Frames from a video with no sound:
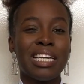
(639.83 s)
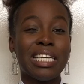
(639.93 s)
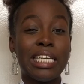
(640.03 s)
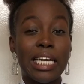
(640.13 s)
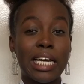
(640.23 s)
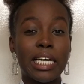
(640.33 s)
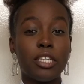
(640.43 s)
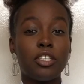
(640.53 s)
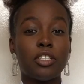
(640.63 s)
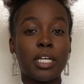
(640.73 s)
yeah,
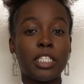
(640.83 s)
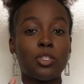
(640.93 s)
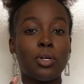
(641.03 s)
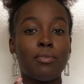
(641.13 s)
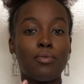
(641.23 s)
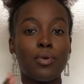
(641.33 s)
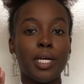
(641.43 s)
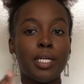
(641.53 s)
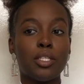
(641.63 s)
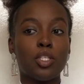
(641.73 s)
try to avoid
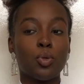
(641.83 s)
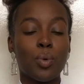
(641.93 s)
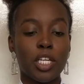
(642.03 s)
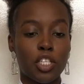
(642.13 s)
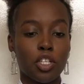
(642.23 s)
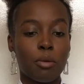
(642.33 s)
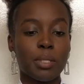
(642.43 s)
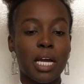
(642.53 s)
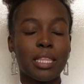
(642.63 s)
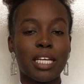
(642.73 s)
sweatshops,
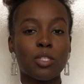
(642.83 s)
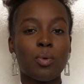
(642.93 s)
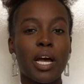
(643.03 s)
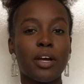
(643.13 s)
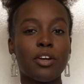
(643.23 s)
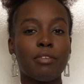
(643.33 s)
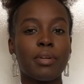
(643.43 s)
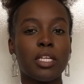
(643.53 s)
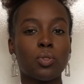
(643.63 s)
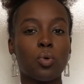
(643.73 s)
and that's why I couldn't
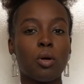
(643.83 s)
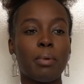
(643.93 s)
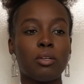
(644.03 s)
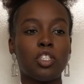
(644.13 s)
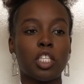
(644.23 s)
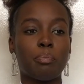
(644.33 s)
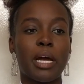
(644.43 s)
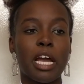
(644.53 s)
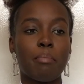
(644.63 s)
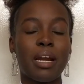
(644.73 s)
really talk about just
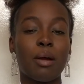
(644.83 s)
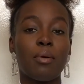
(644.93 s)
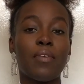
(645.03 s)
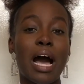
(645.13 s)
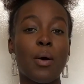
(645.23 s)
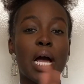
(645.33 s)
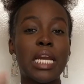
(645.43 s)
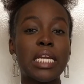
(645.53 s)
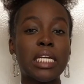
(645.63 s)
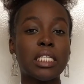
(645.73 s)
buying black without at
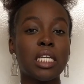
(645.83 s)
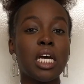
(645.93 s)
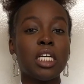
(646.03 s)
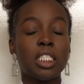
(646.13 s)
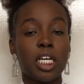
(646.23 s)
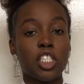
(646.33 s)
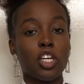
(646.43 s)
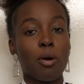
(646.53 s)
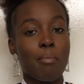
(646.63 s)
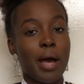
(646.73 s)
least touching
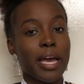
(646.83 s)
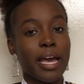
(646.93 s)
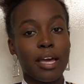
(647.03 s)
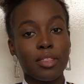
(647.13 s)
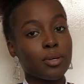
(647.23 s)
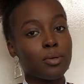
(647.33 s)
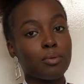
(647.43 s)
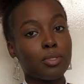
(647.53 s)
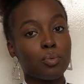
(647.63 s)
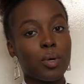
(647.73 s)
on buying ethical
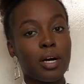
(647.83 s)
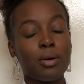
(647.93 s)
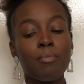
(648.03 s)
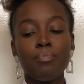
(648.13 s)
as well.